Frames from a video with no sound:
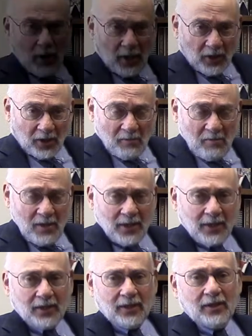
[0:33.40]
Welcome
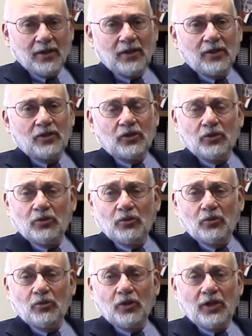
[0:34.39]

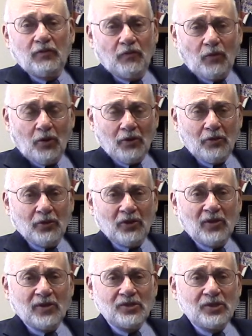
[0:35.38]
to the fourth in
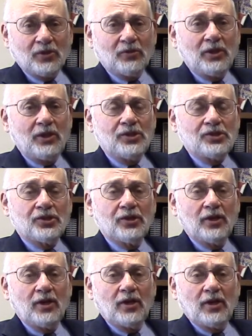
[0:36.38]
our
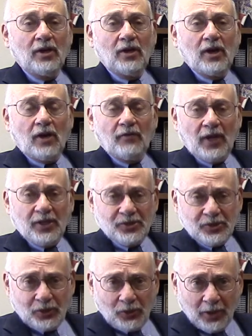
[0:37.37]
series of
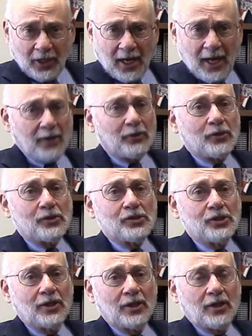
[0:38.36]
Institute
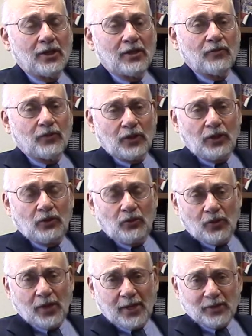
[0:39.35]
Encounters for the
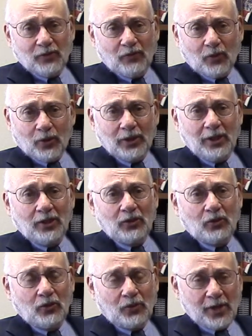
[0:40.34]
two thousand
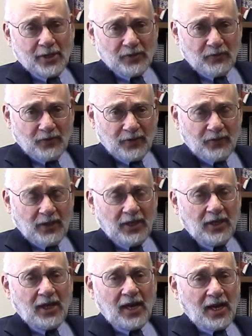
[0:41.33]
fourteen two thousand
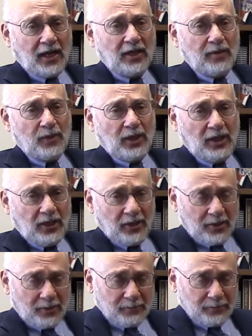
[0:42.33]
fifteen academic
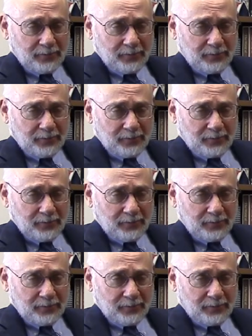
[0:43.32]
year.